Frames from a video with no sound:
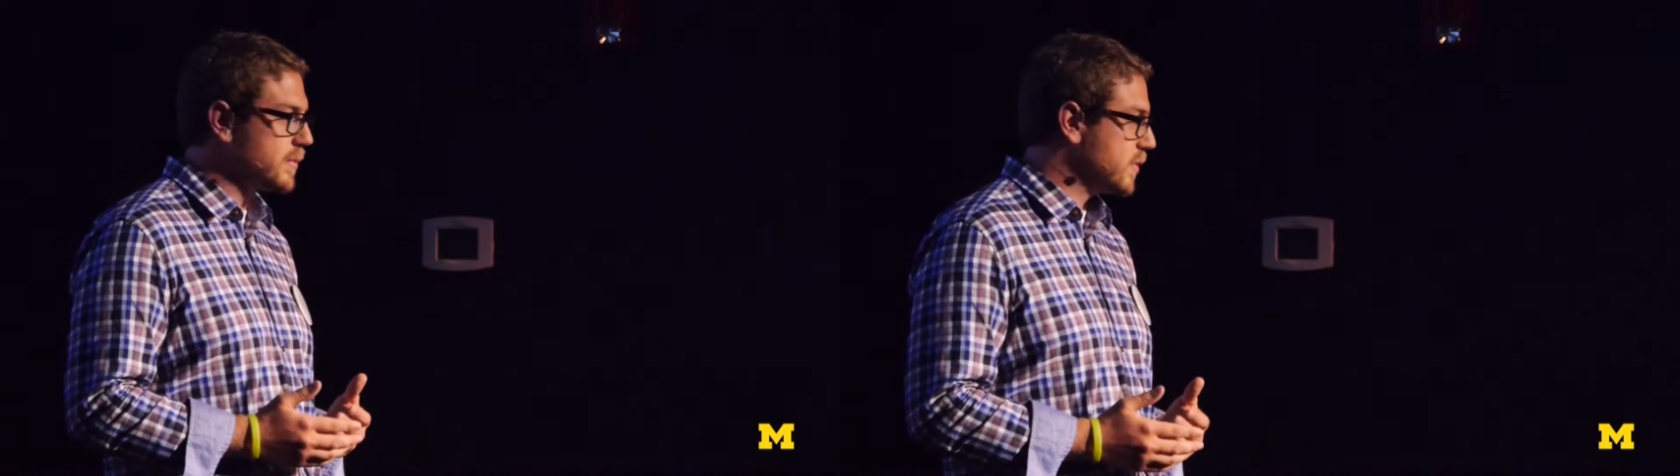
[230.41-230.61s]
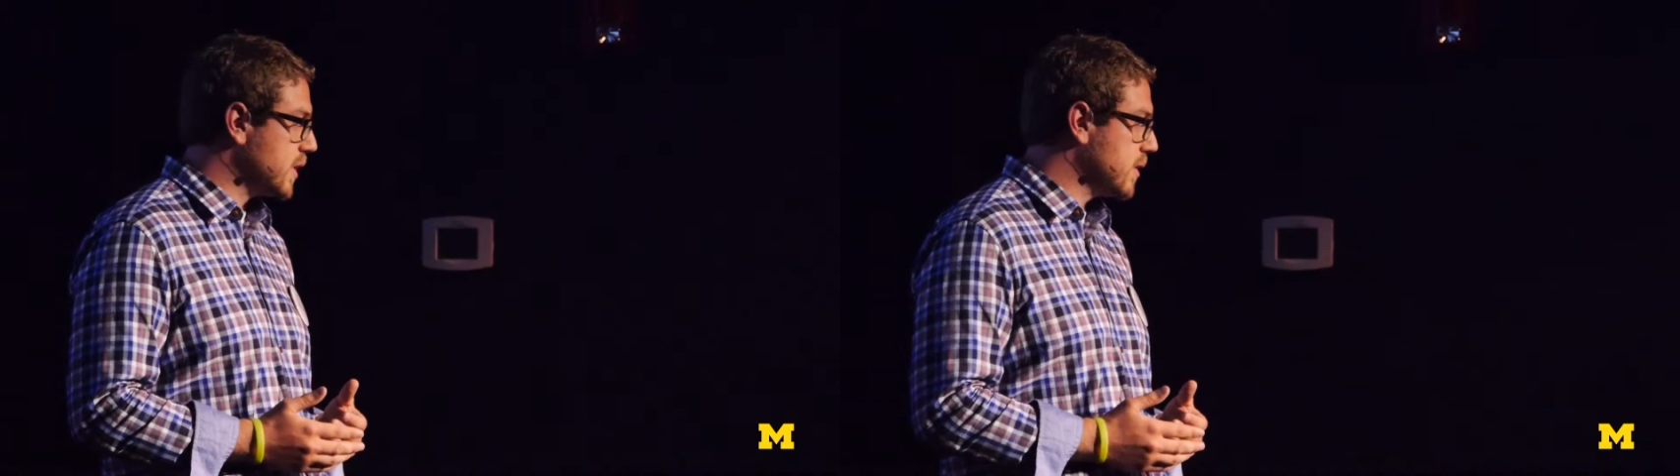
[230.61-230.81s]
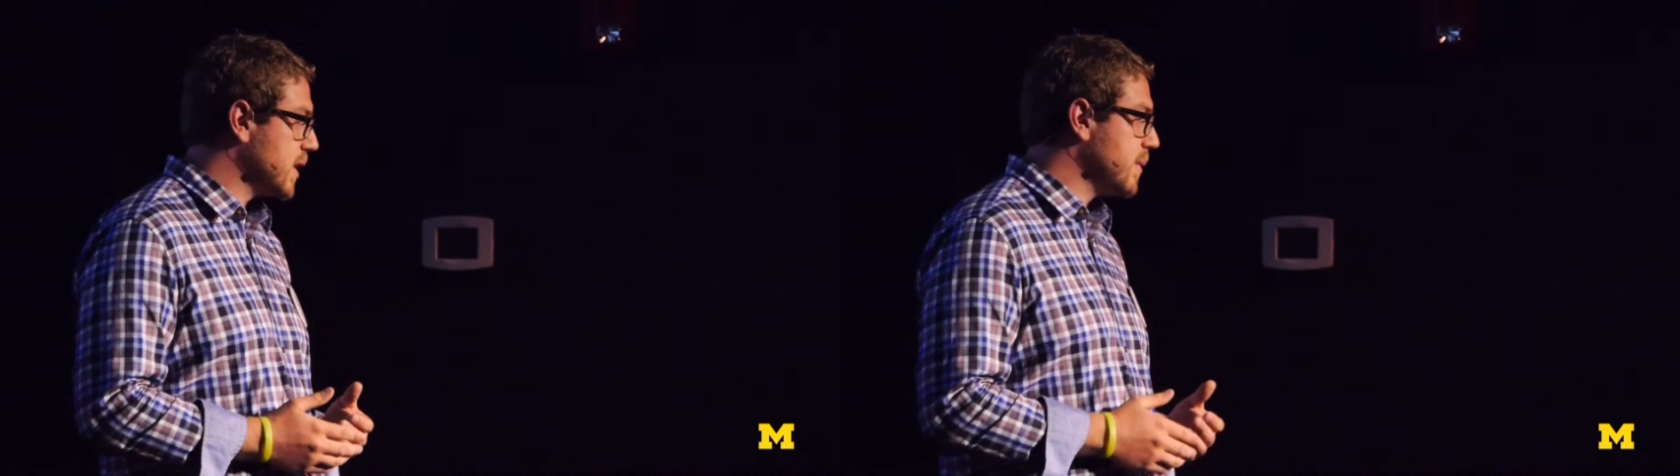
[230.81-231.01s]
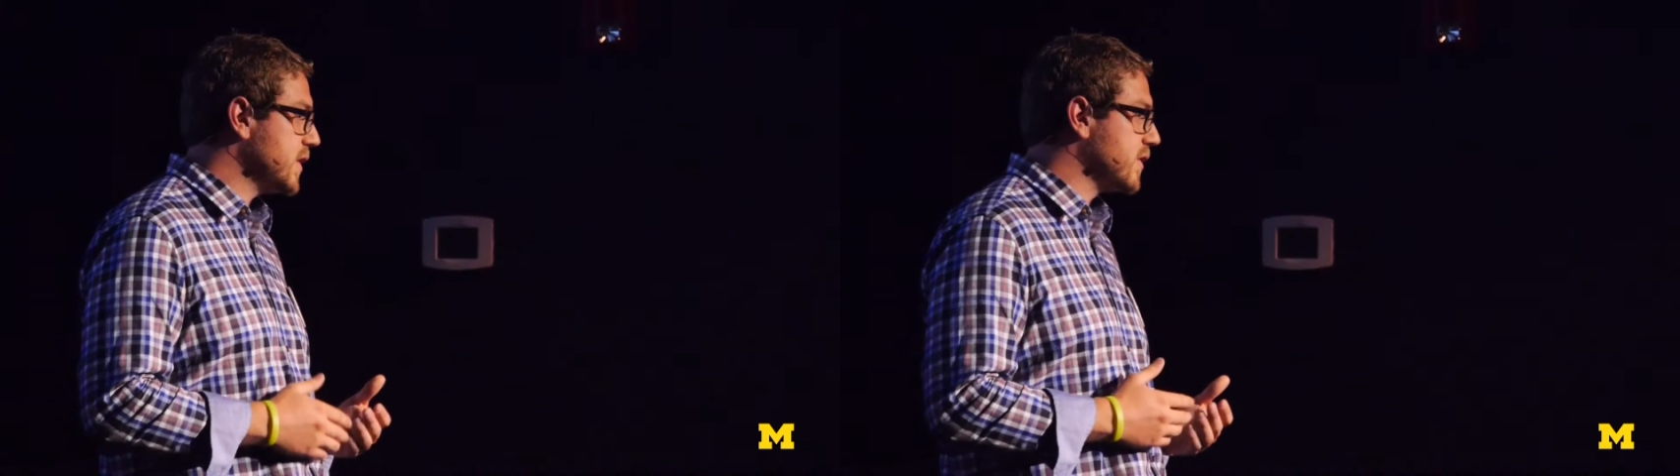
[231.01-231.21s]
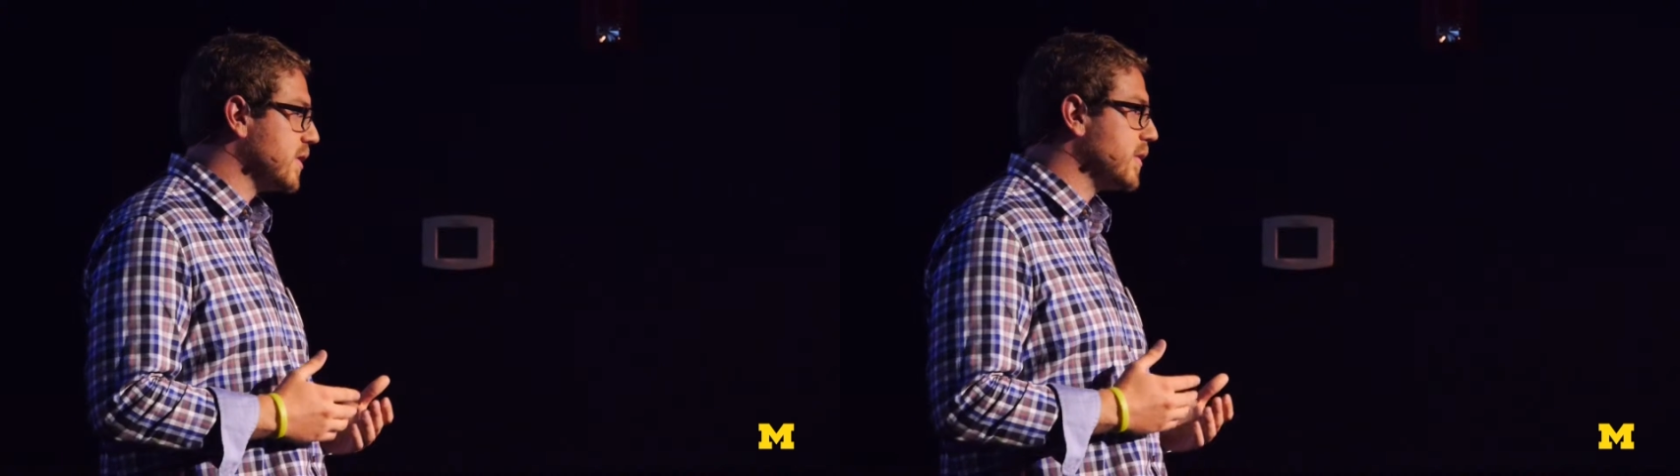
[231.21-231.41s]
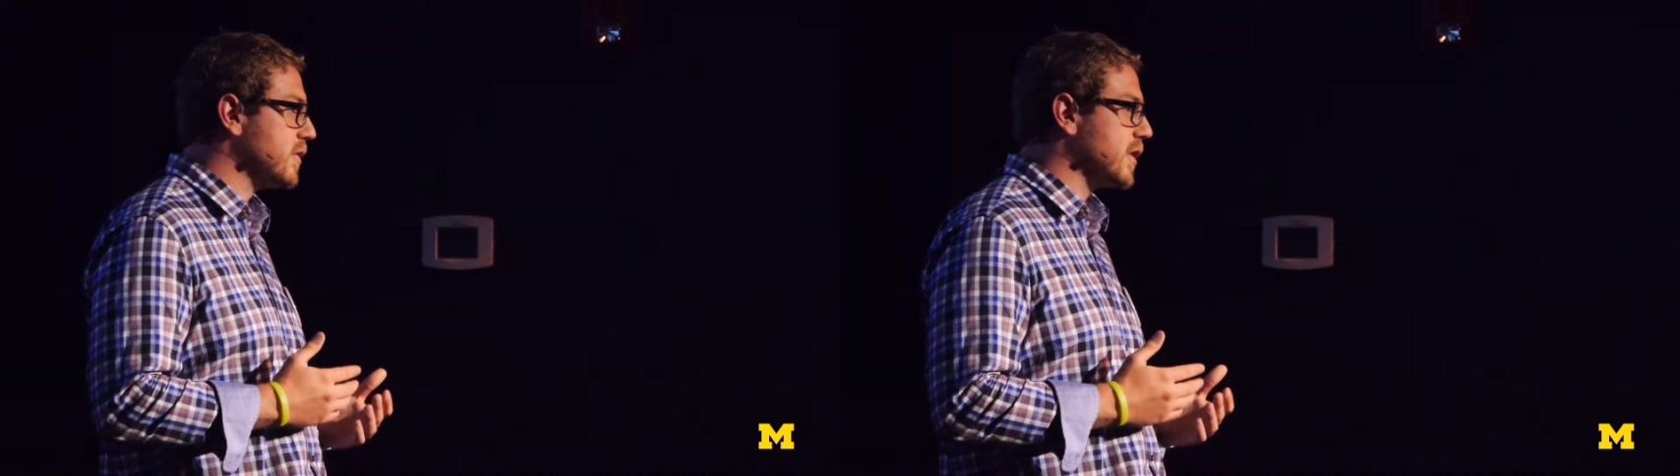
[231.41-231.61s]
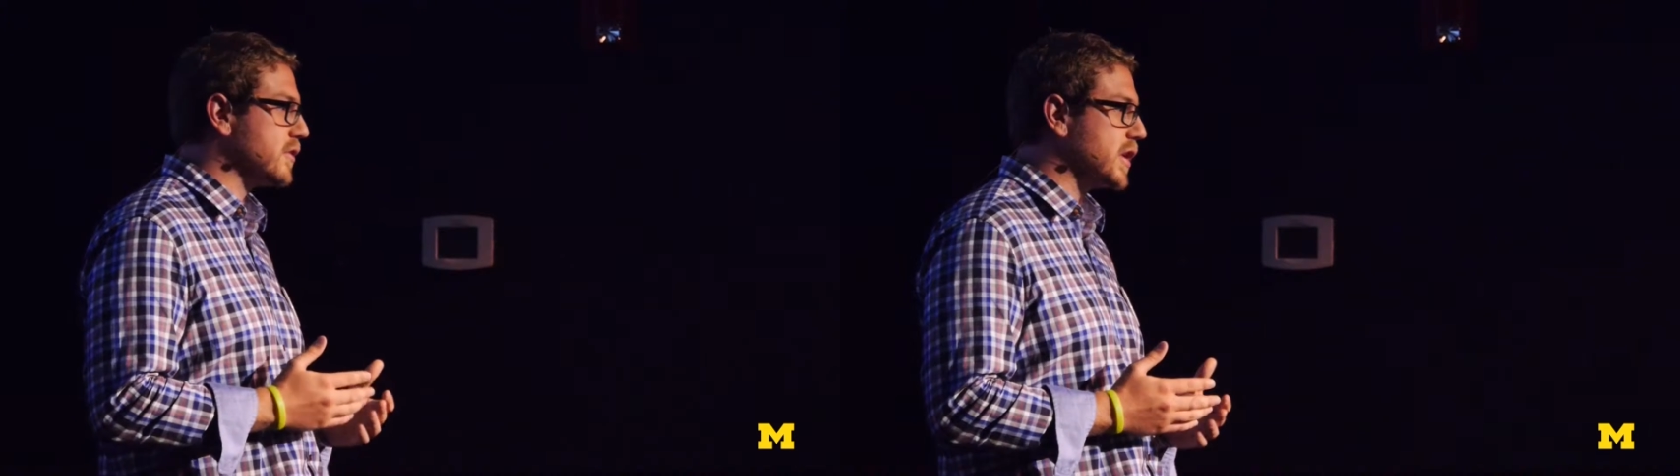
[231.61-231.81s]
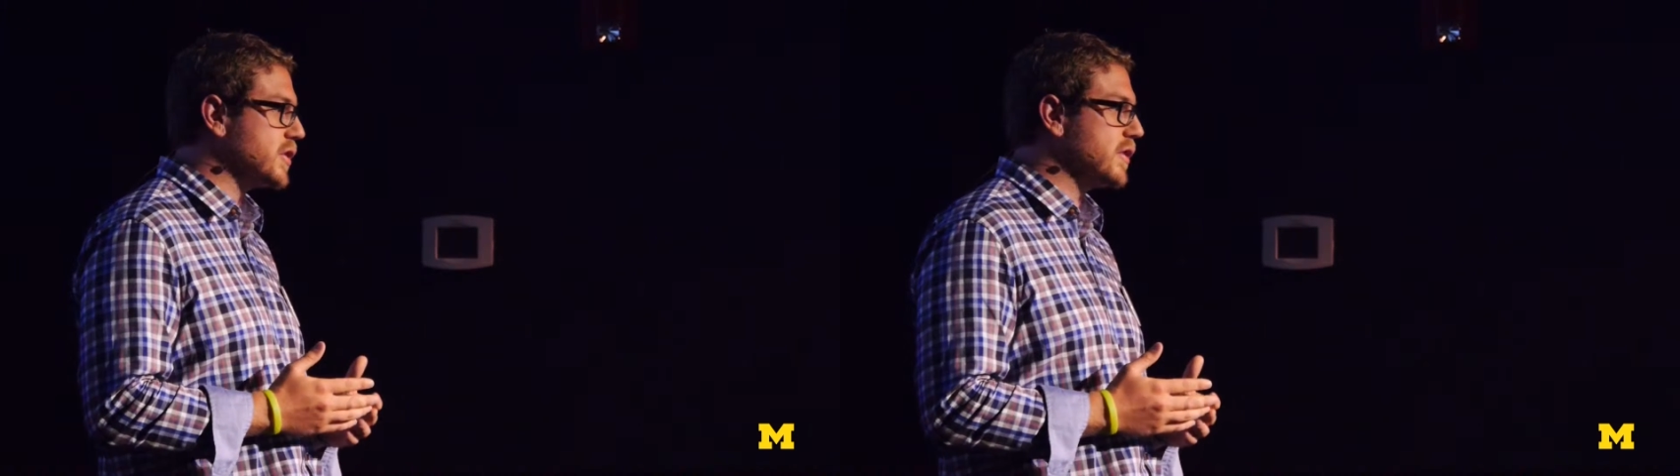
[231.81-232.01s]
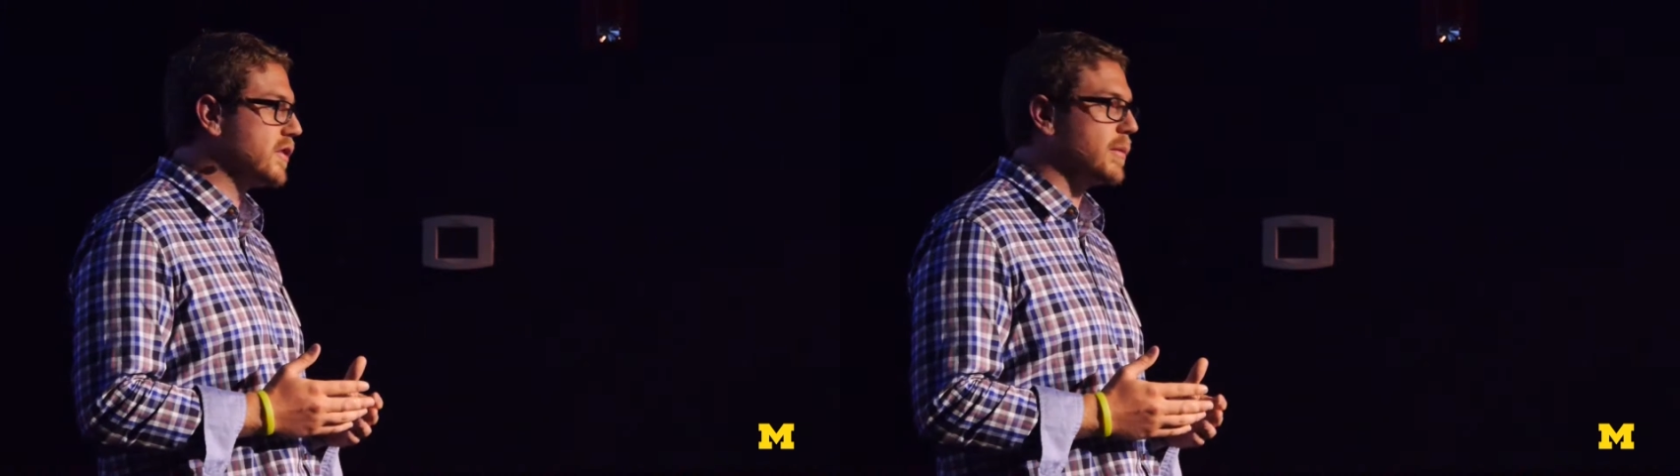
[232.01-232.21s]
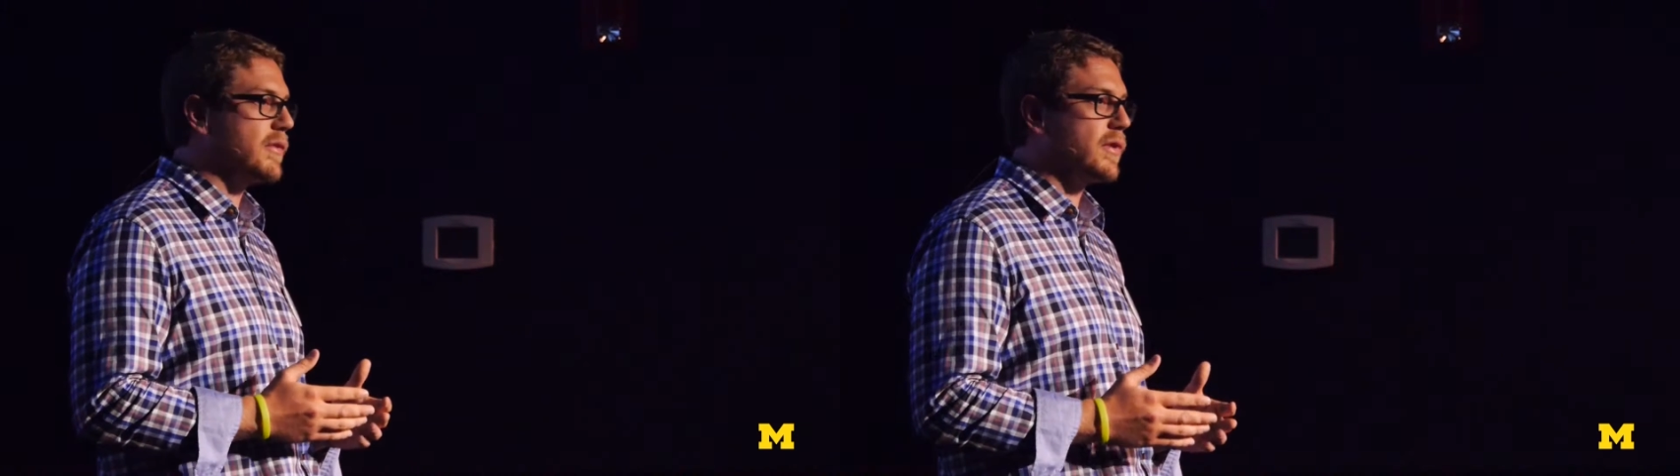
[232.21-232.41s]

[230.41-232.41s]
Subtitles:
So I mentioned some of these frustrations to my